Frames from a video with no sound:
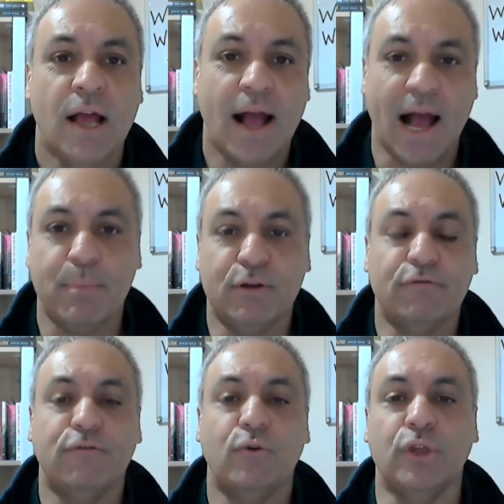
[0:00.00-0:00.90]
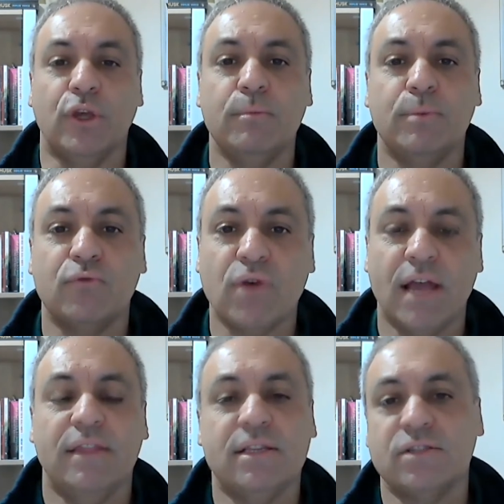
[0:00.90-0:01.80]
happen for you, but right
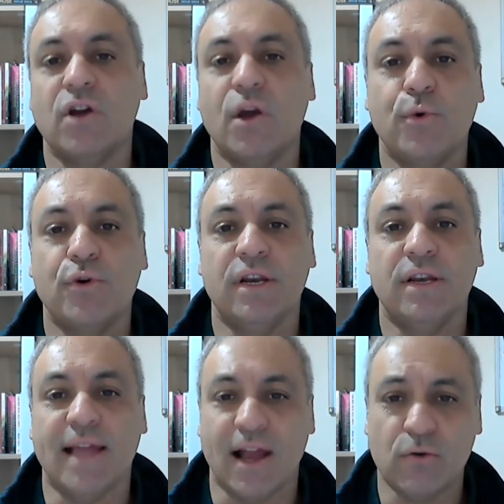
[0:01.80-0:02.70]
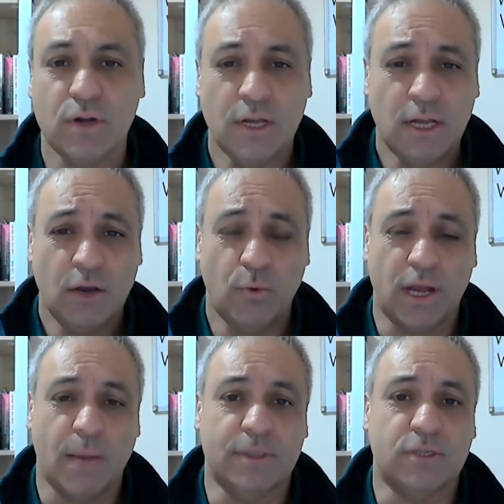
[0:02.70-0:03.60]
at this time we're in now, we're
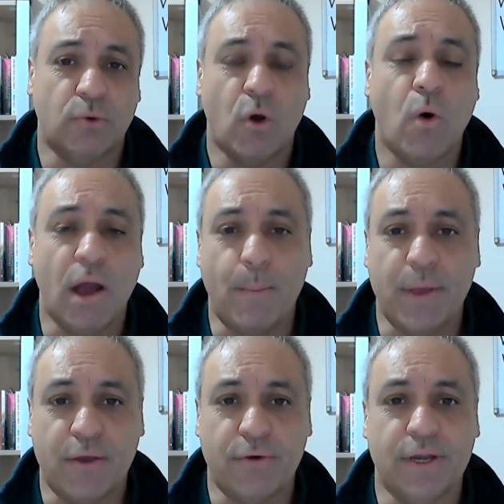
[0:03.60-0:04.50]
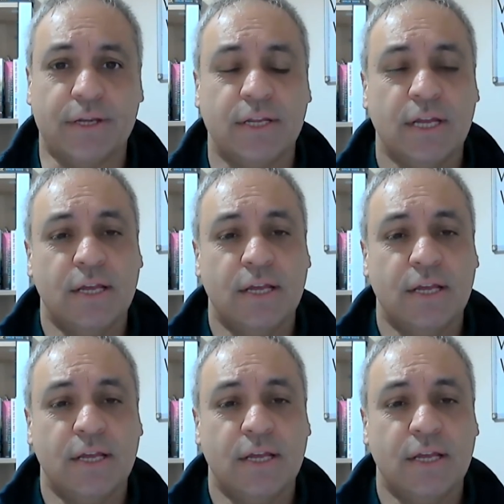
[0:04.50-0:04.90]
coming to a quiet period.